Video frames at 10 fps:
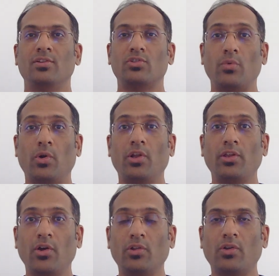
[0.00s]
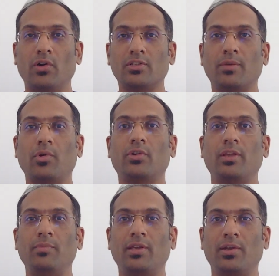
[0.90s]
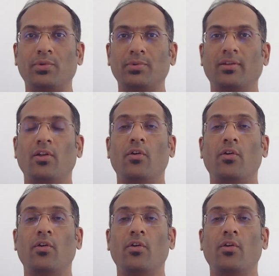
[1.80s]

So what are your thoughts about Kimi K2?